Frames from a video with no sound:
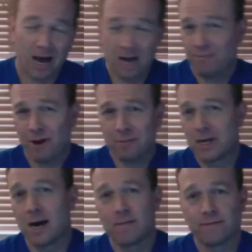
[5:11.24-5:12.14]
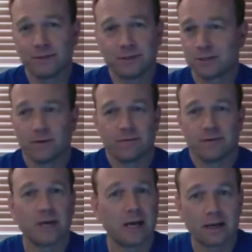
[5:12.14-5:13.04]
I'd probably opt for just
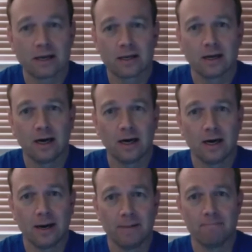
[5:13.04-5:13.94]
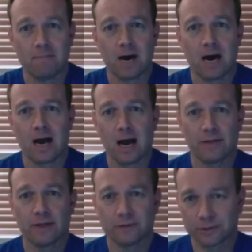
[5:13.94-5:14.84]
server side.
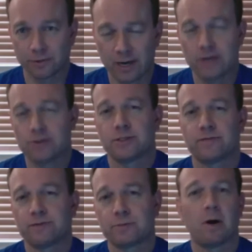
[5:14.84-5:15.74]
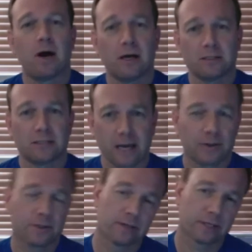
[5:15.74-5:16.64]
I think there's great uses for spas, and I
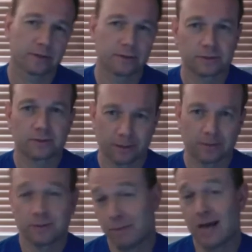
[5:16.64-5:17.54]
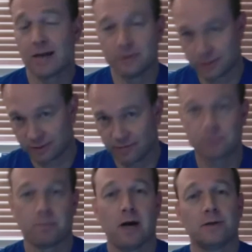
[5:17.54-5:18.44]
also think there's some bad uses
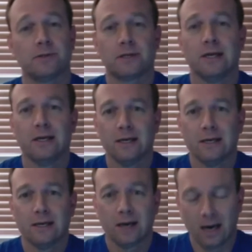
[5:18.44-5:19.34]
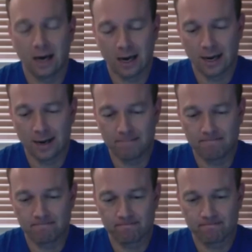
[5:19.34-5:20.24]
for spas.
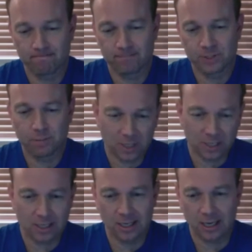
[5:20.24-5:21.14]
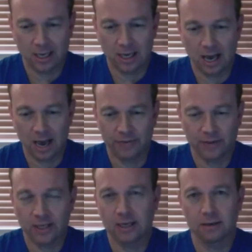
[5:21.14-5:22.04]
To me, I
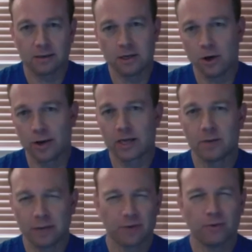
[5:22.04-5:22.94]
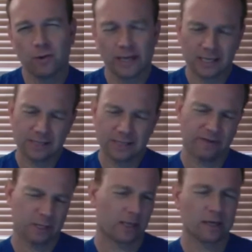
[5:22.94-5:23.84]
think it could be cool, I guess, if
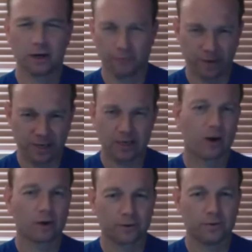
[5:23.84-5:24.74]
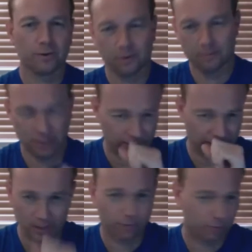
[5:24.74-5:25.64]
you click, you're reading an article
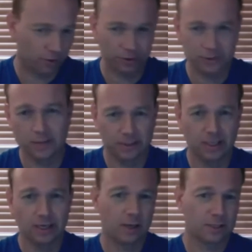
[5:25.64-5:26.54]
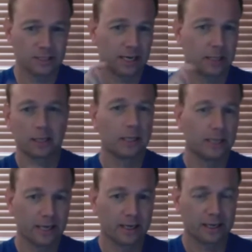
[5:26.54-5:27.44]
that you wrote or something, and all of a sudden I click a
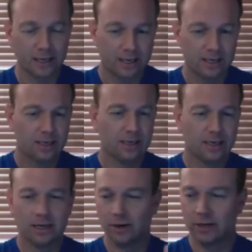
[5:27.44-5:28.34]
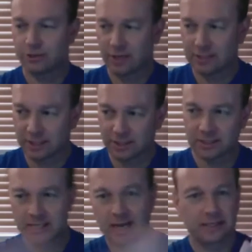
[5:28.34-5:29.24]
link, and it
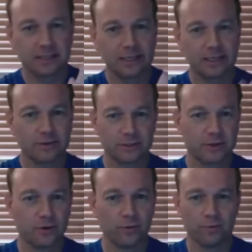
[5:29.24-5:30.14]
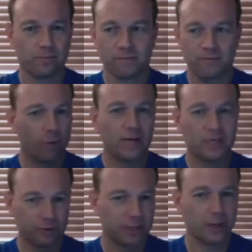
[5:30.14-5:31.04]
transitions nicely, and there's no full
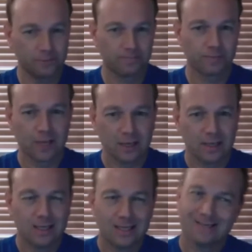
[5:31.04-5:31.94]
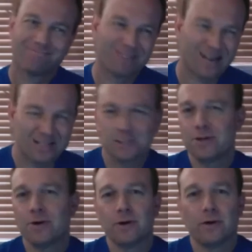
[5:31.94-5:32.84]
page reload. I
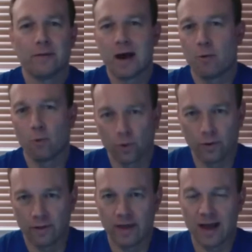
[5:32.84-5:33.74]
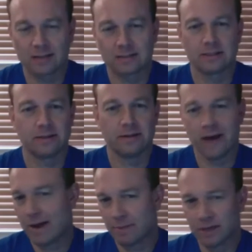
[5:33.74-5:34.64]
just don't know in that world that's
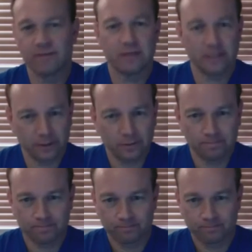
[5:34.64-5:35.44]
that big of a deal.